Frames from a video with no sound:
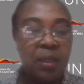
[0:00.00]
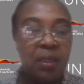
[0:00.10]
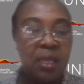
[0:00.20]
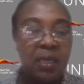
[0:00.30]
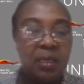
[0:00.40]

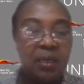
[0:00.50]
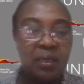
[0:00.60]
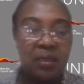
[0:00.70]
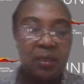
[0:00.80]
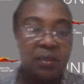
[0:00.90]
then
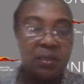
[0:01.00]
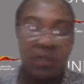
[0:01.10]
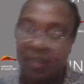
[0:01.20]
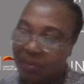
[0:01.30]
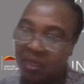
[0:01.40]

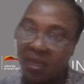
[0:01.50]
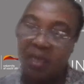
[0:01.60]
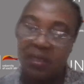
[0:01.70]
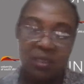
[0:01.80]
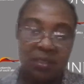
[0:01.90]
something
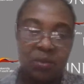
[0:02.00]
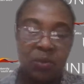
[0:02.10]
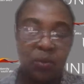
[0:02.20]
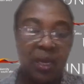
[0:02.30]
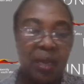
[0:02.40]
else
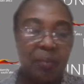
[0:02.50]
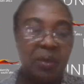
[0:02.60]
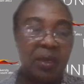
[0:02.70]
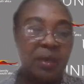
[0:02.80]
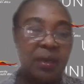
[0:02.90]
will
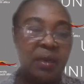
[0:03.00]
happen.